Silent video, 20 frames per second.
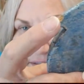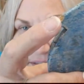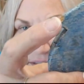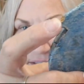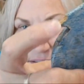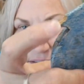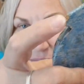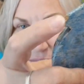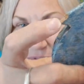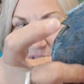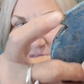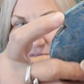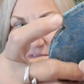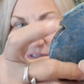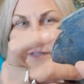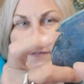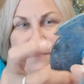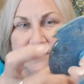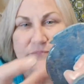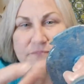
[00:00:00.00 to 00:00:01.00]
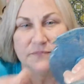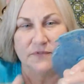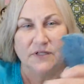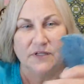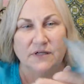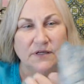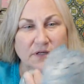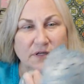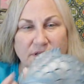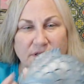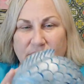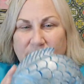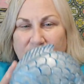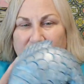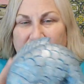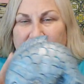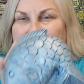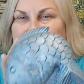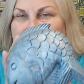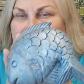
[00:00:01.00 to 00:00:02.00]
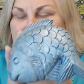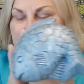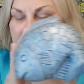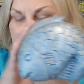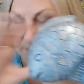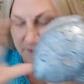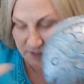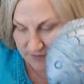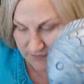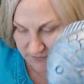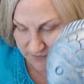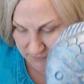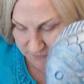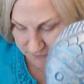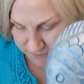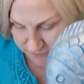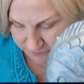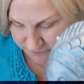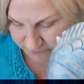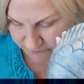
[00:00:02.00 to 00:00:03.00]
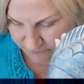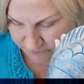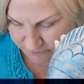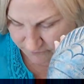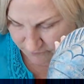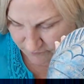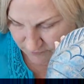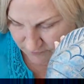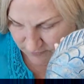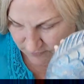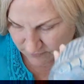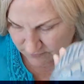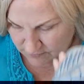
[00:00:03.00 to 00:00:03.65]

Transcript: A little bit of a, you can't see it from there though.